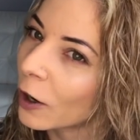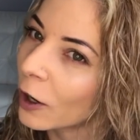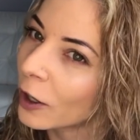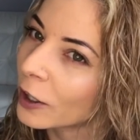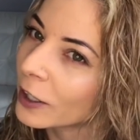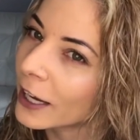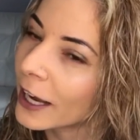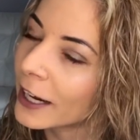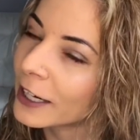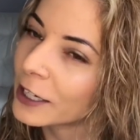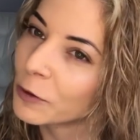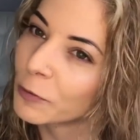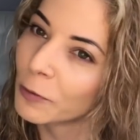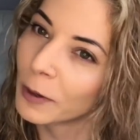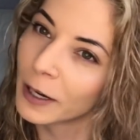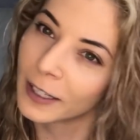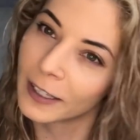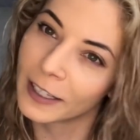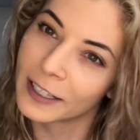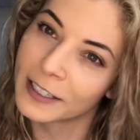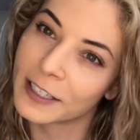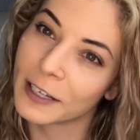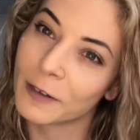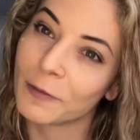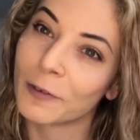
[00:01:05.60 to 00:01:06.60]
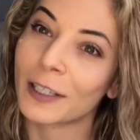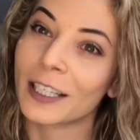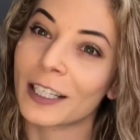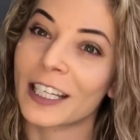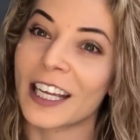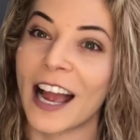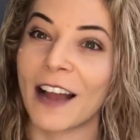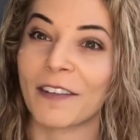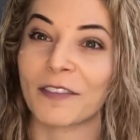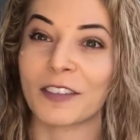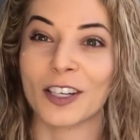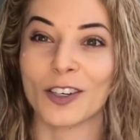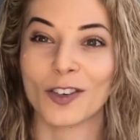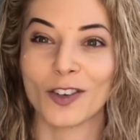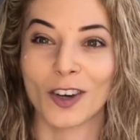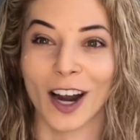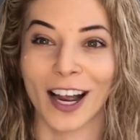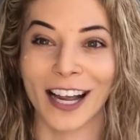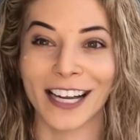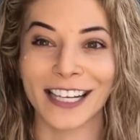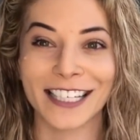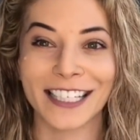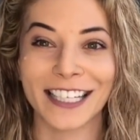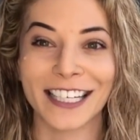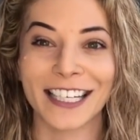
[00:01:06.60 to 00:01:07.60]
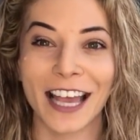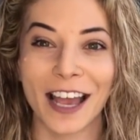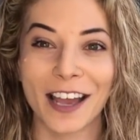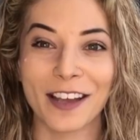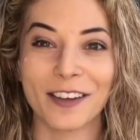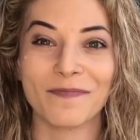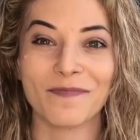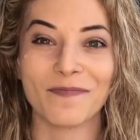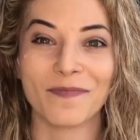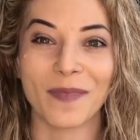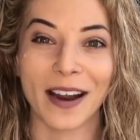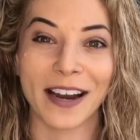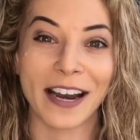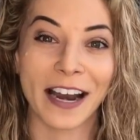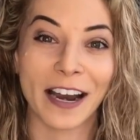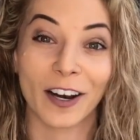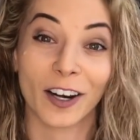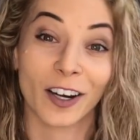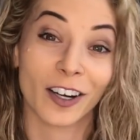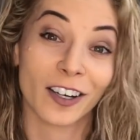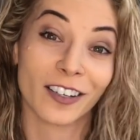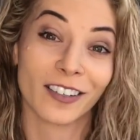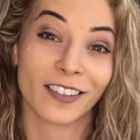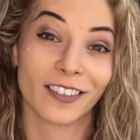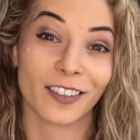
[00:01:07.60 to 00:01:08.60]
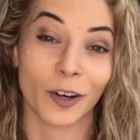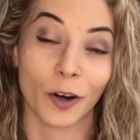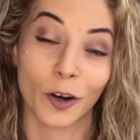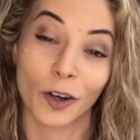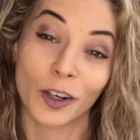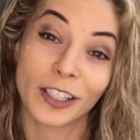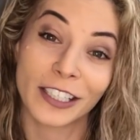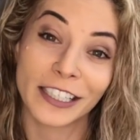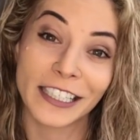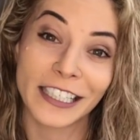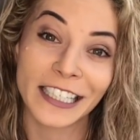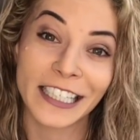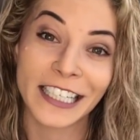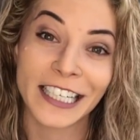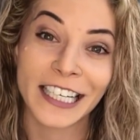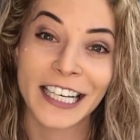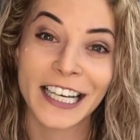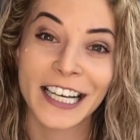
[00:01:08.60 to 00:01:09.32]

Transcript: aren't any ringlets. I really have to try to get my hair curly.